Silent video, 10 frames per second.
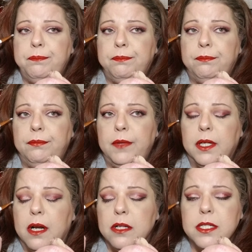You can
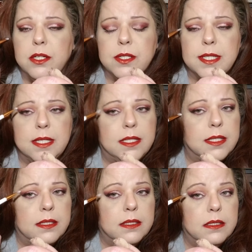also use it
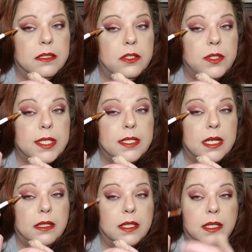to do
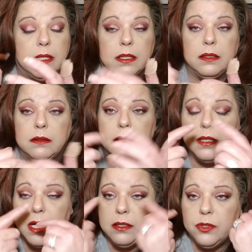detailing in the
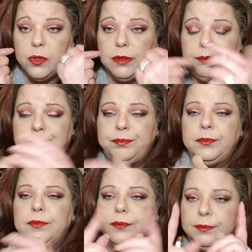contour,
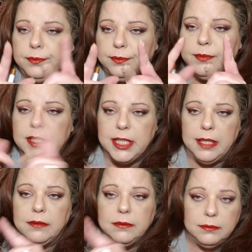which again,
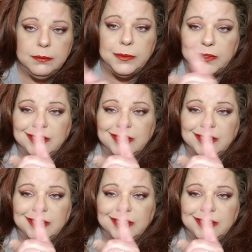we'll